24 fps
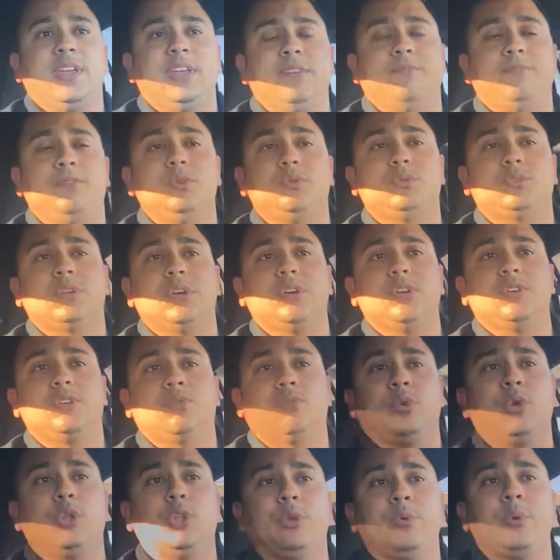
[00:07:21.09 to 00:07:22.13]
If you start to
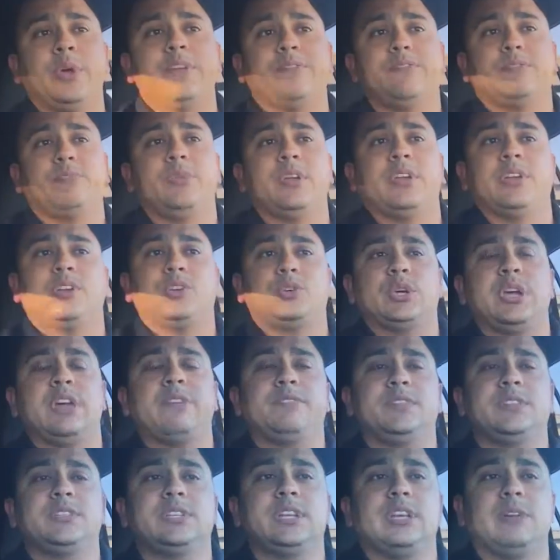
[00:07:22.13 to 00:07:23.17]
roll away from me on a
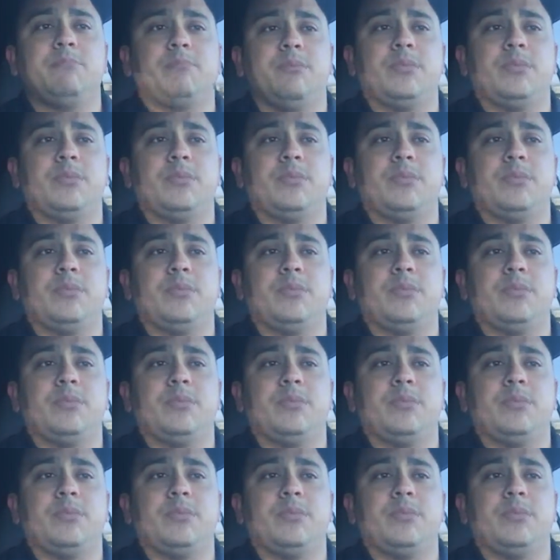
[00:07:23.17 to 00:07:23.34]
traffic stop,